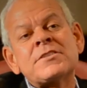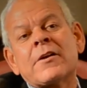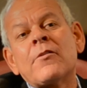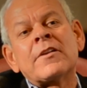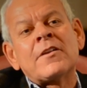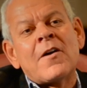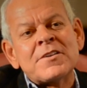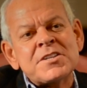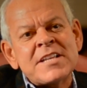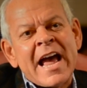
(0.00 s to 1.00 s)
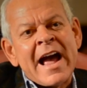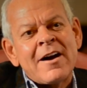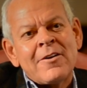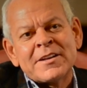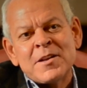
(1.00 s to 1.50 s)
They're on the largest
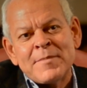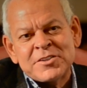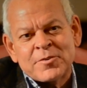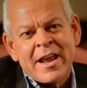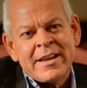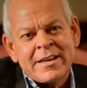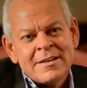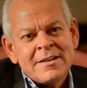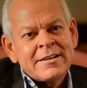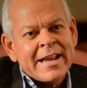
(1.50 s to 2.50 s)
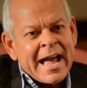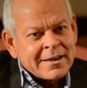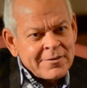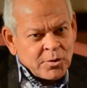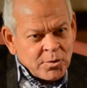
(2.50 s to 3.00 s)
isle in the Mediterranean, the island
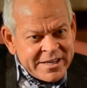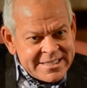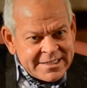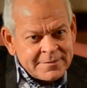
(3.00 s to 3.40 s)
of Crete.